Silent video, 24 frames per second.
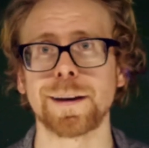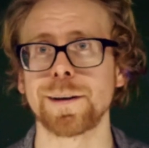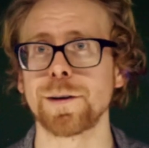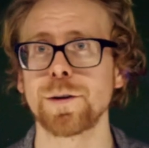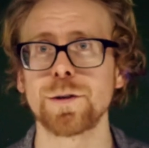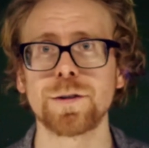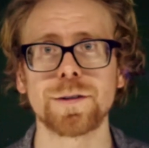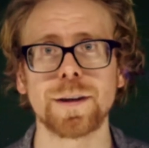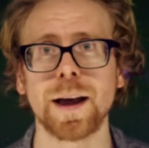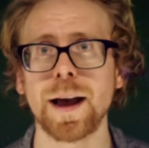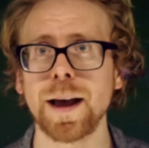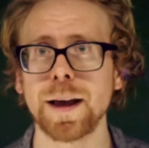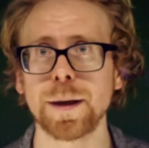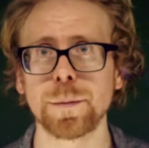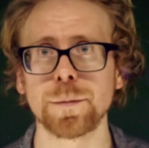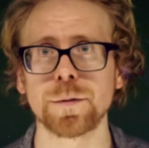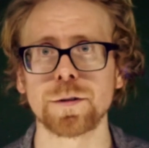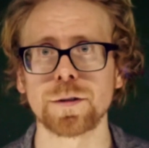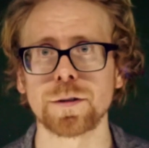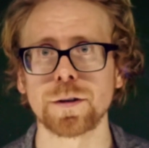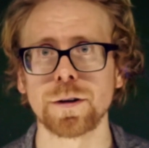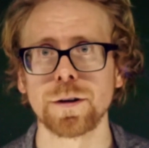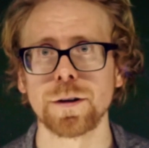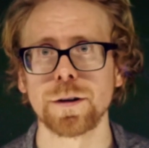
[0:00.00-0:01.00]
And there's
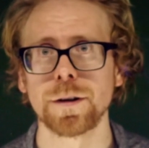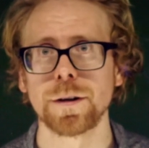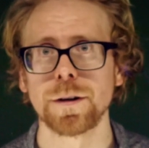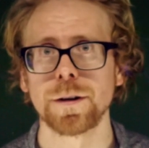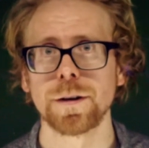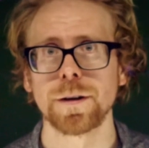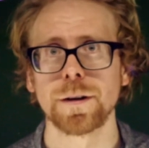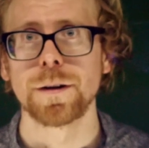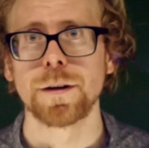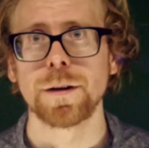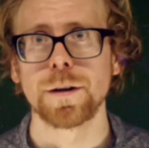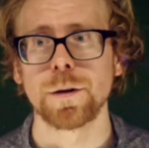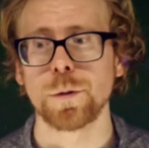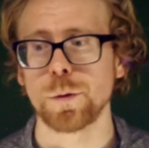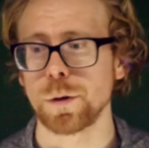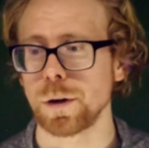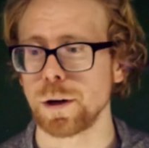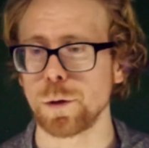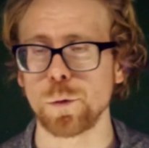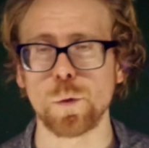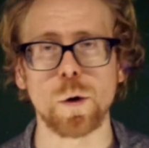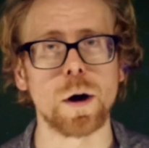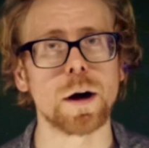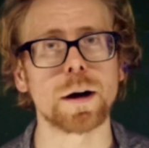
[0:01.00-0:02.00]
times when I
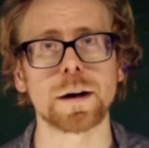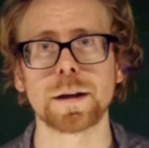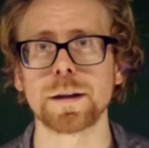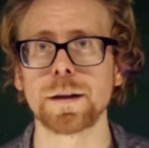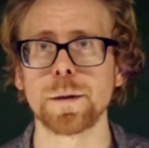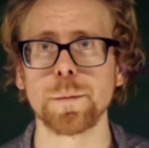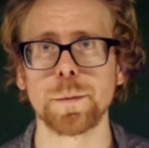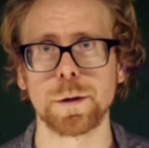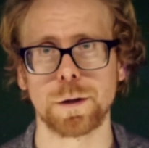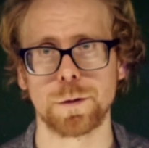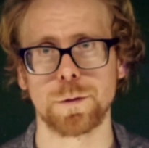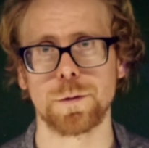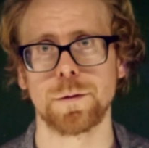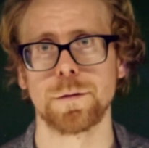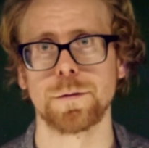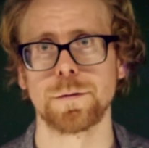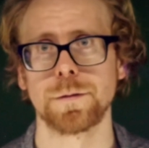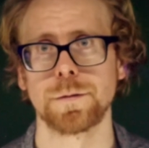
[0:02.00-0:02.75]
walk in the middle.